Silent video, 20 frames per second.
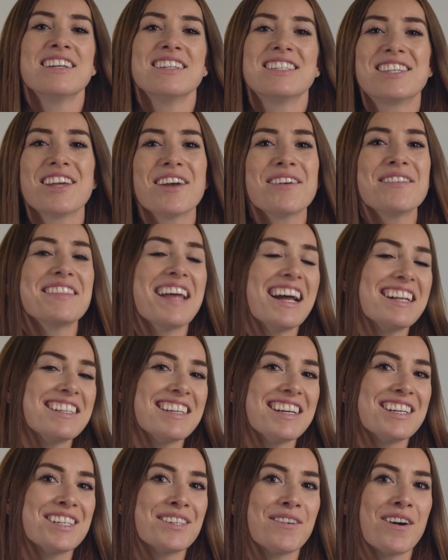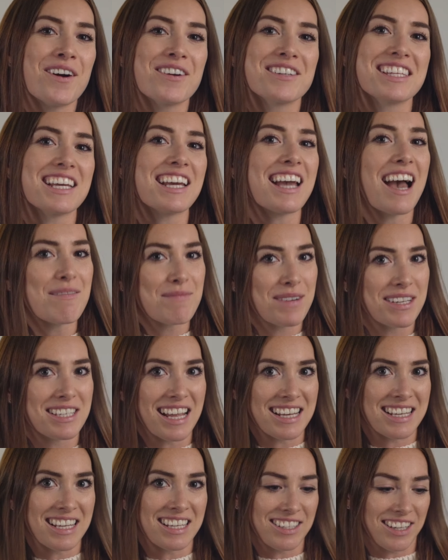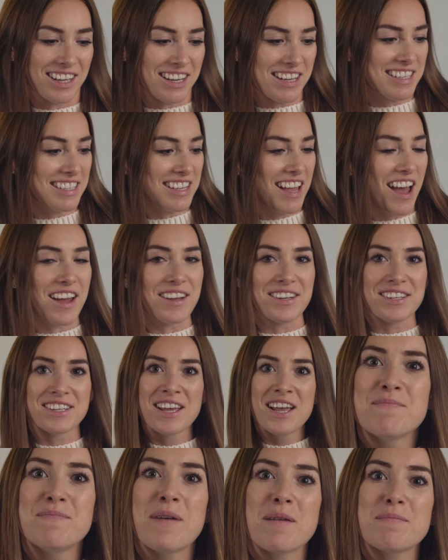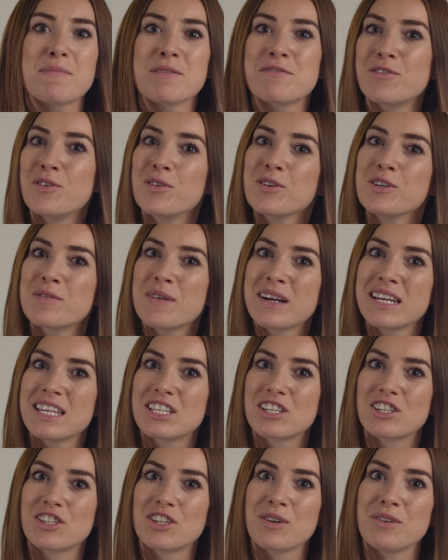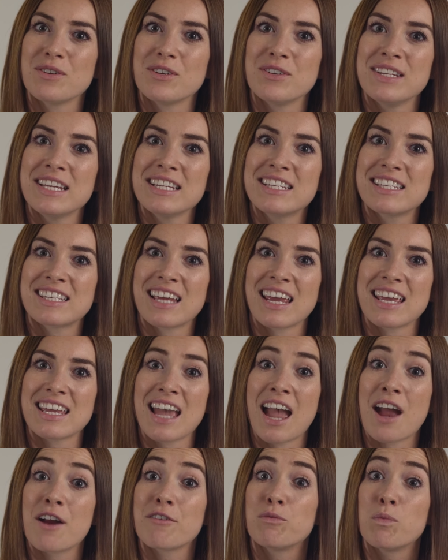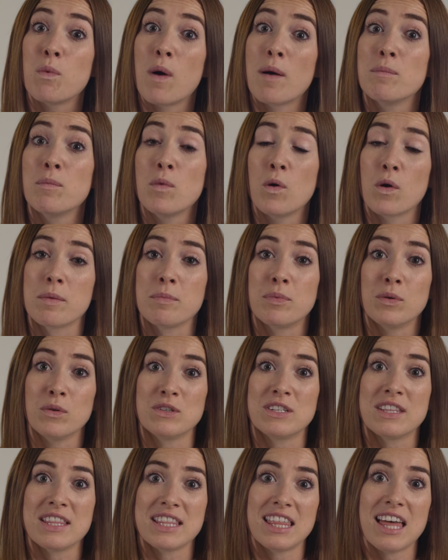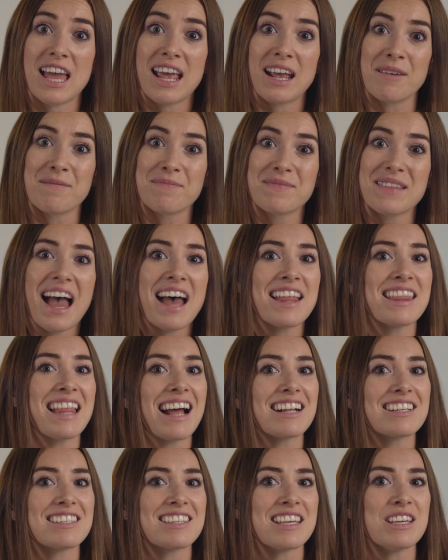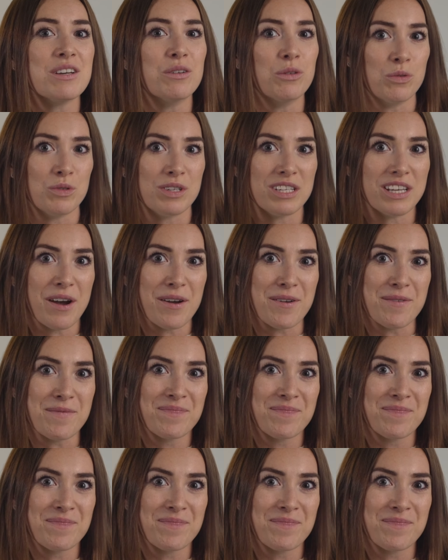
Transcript: So that's it as far as the camera settings are concerned. But before you're ready to shoot, you need to take care of one more important thing, and that's the audio.